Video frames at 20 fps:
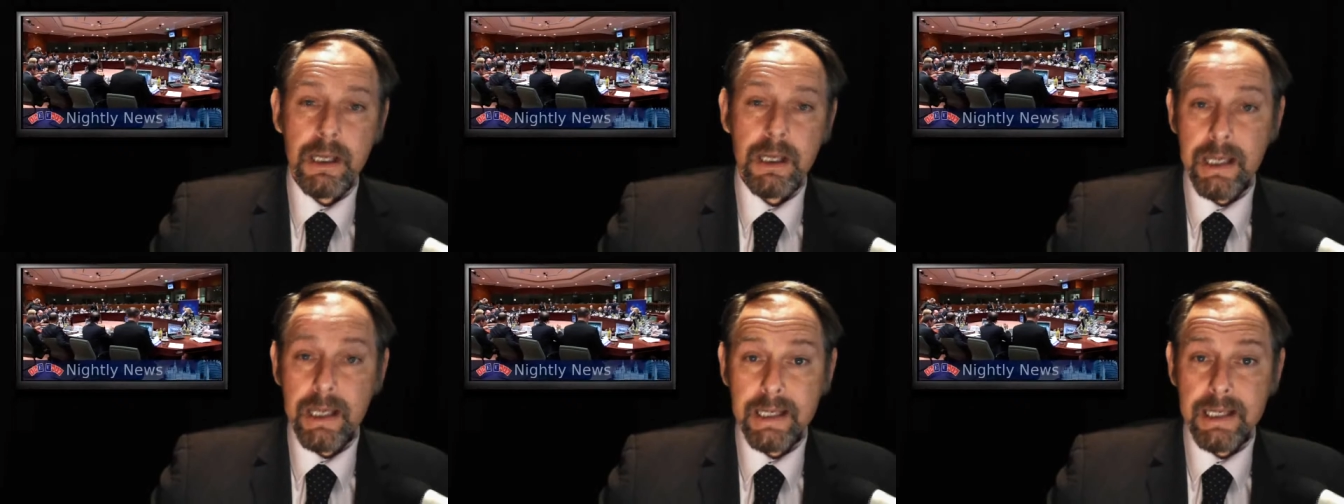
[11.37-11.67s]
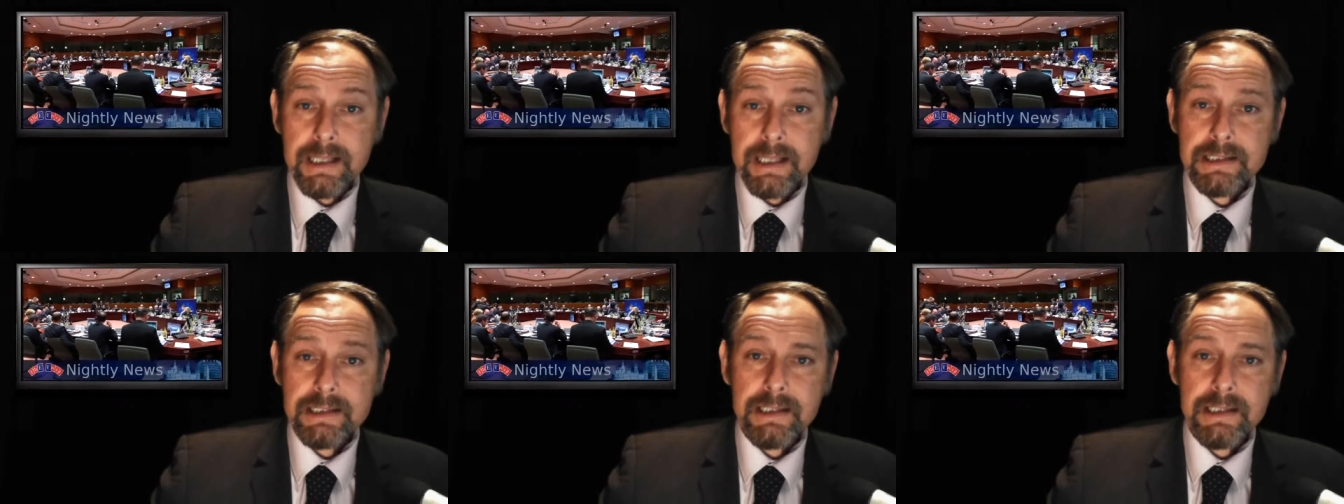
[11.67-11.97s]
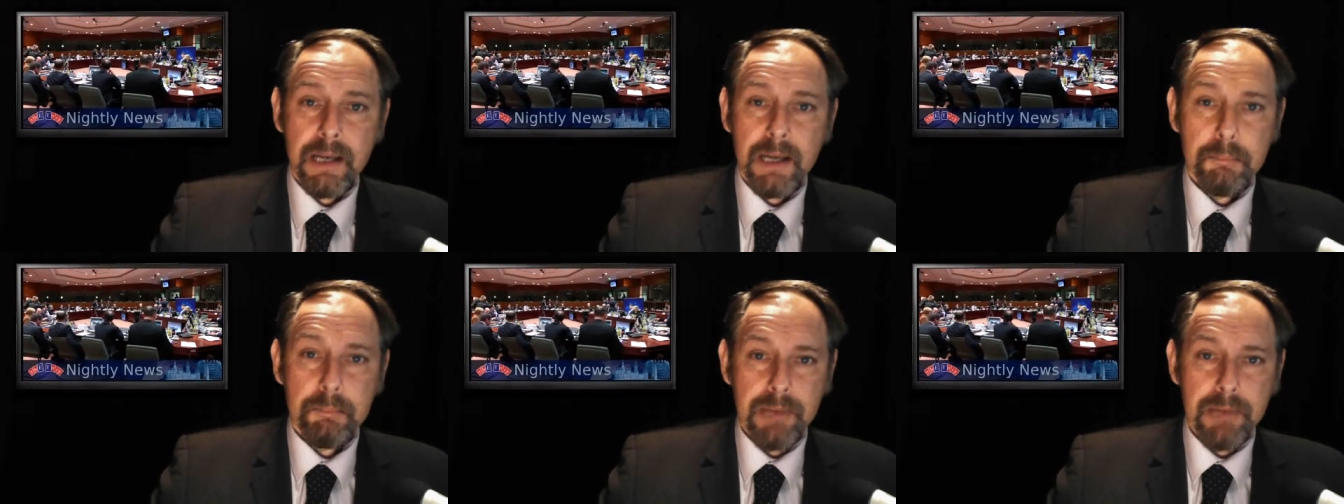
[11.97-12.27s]
Is
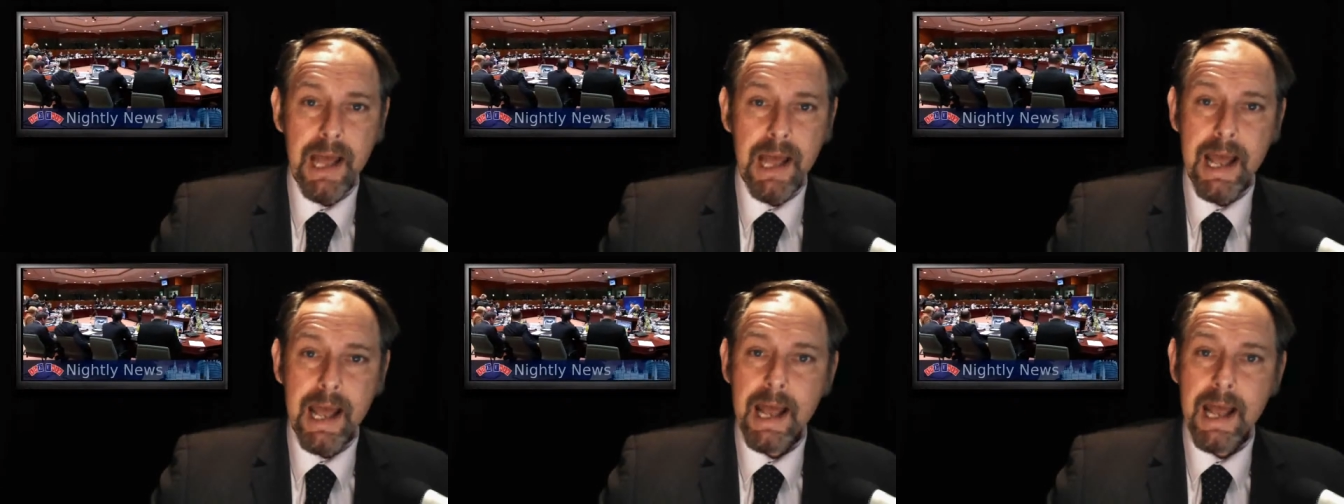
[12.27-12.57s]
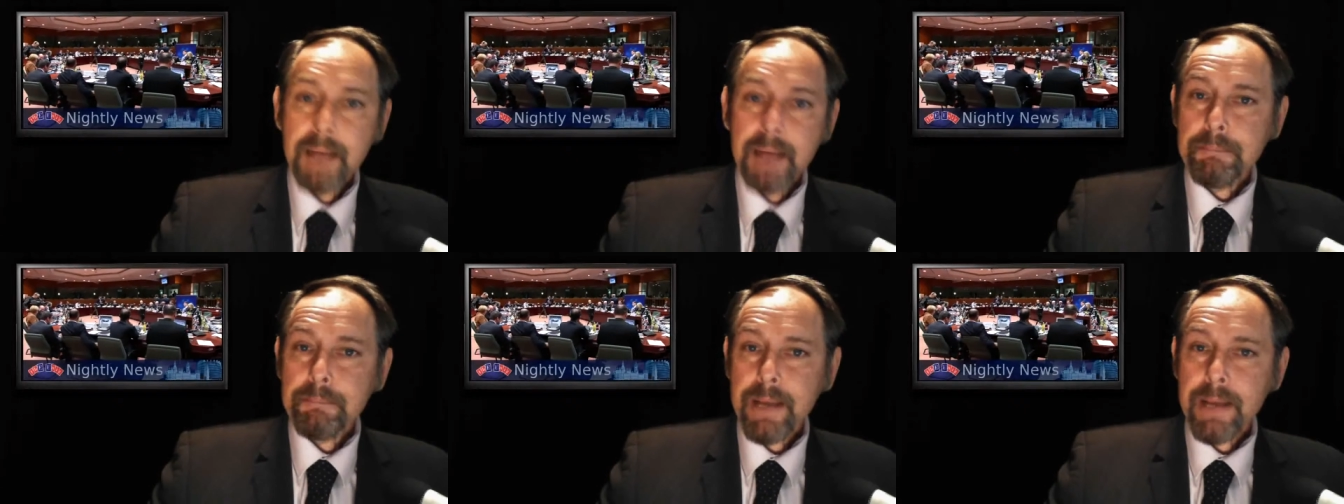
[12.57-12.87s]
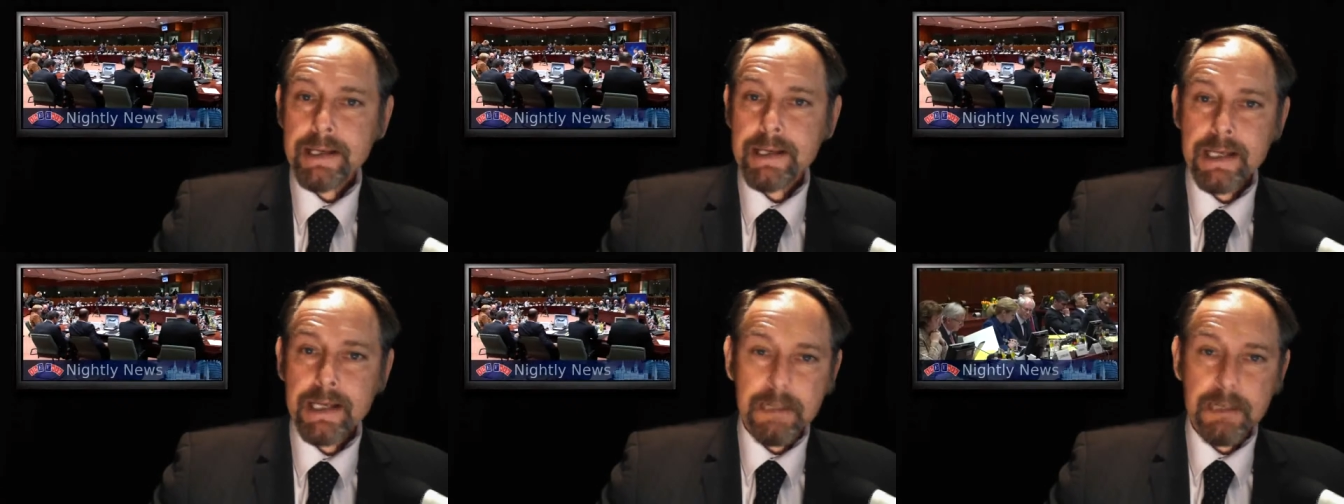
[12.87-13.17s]
Blair
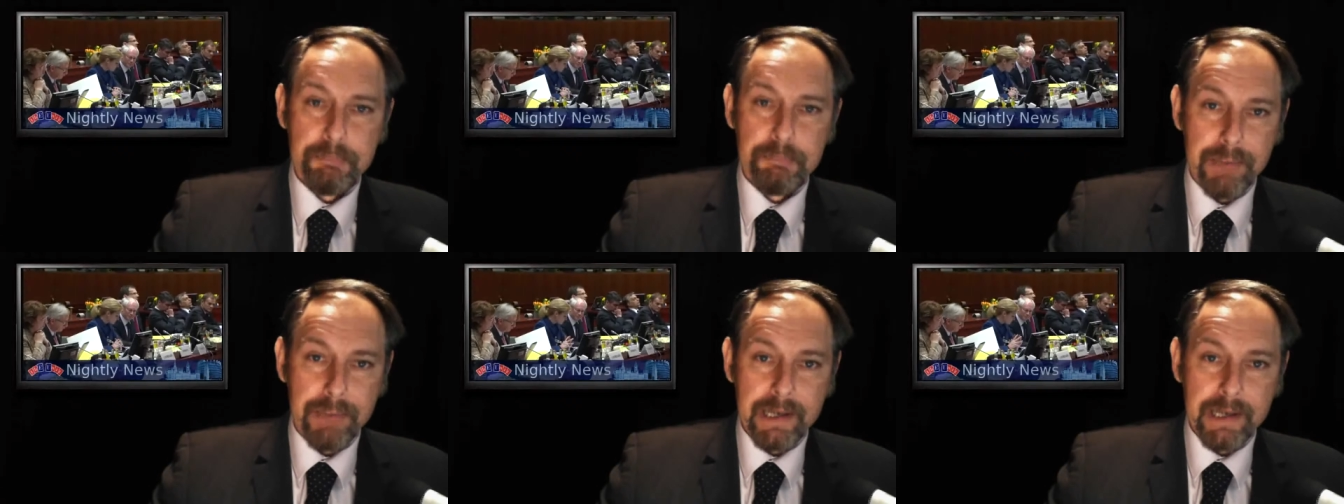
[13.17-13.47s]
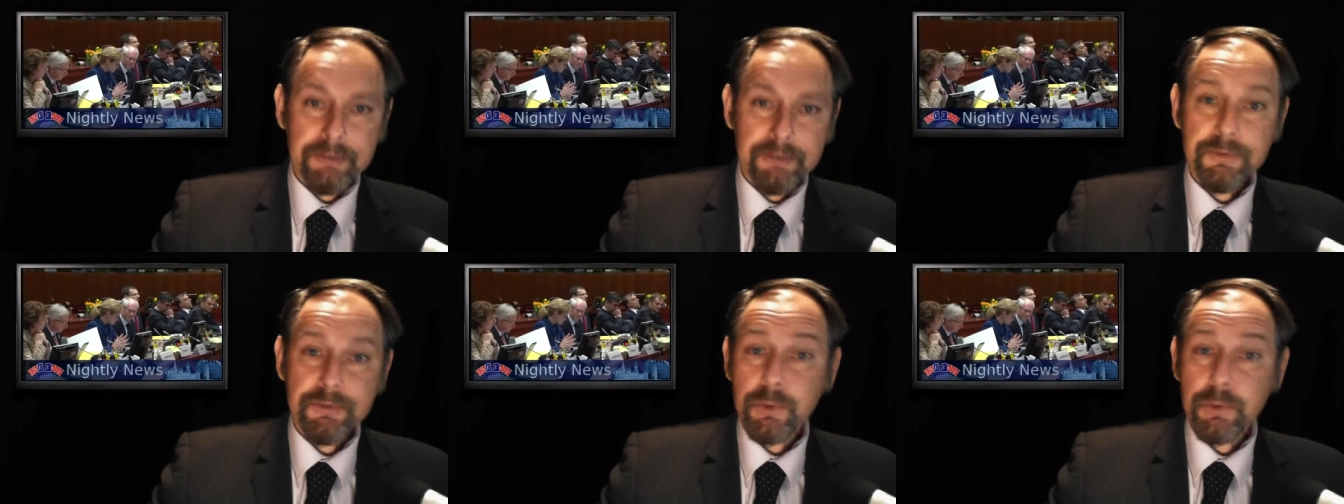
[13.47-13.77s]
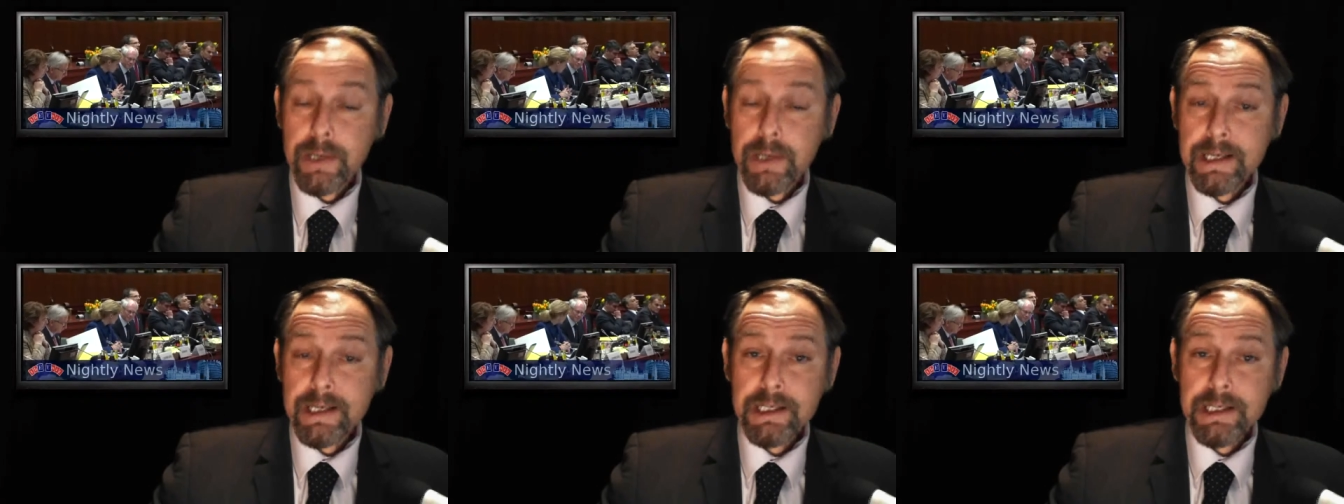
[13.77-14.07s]
making a bid for
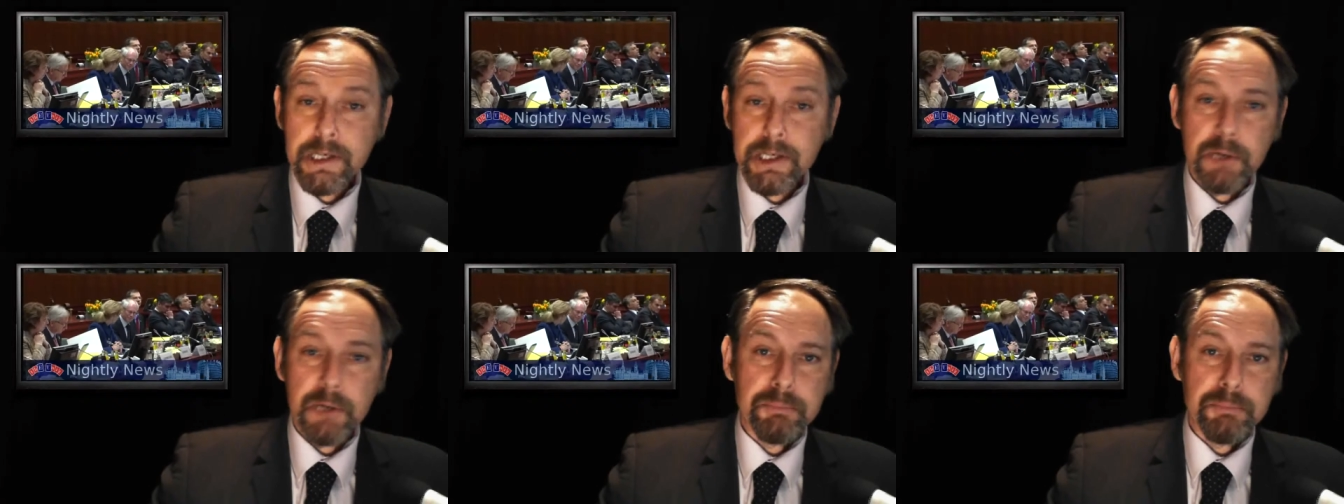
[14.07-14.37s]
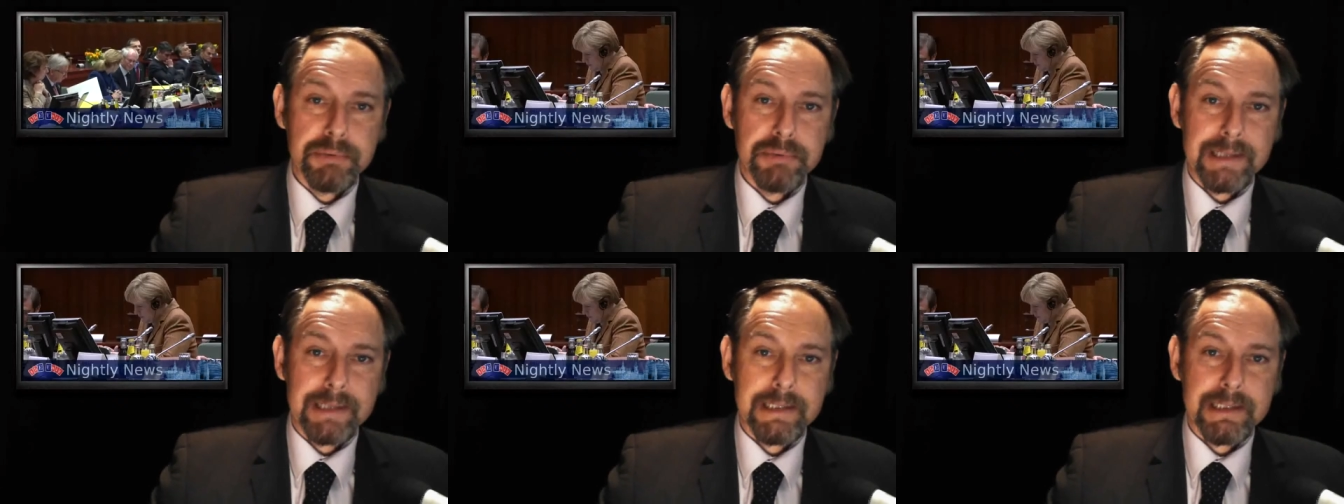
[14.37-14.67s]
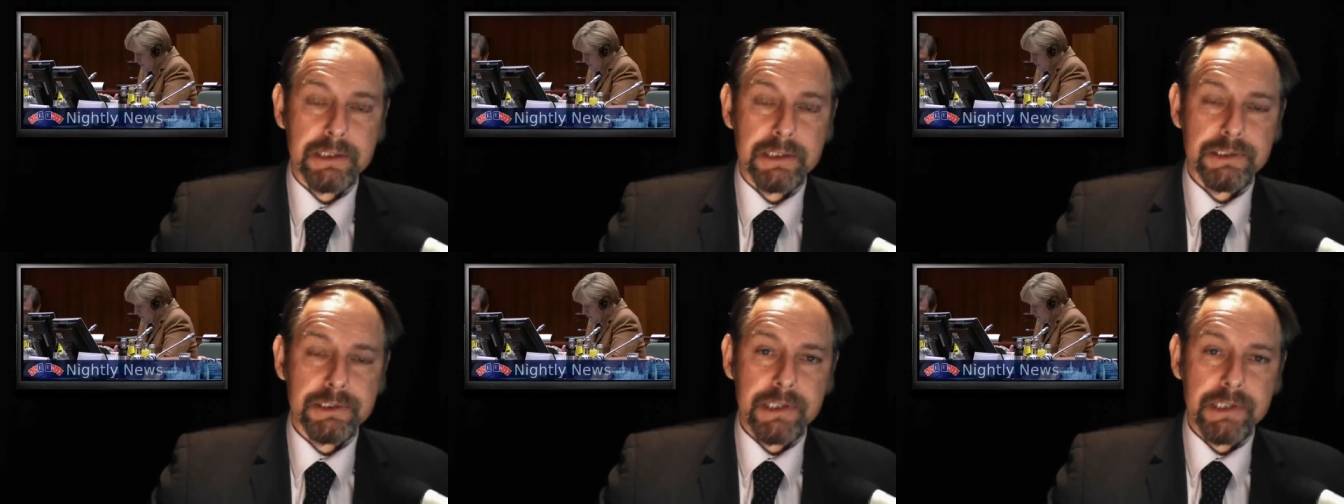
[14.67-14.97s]
EU
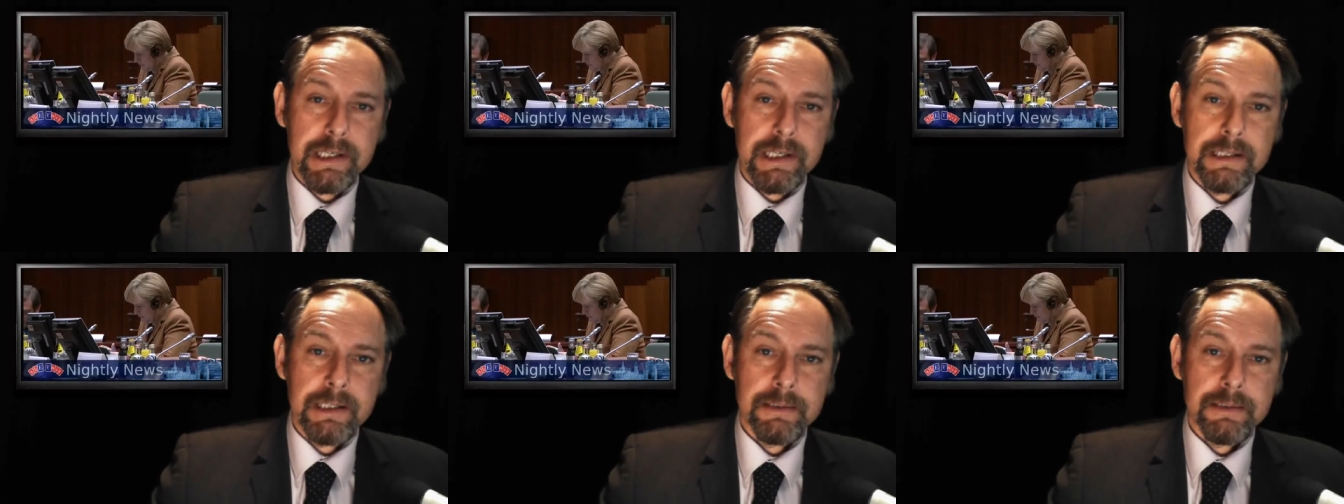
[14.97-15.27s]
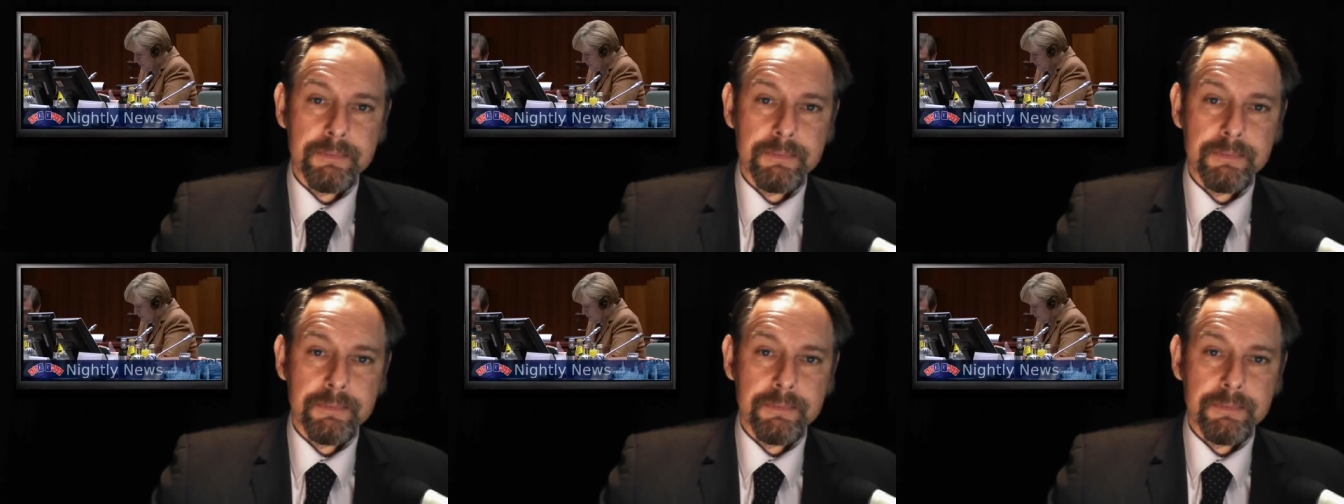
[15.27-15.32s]
presidency?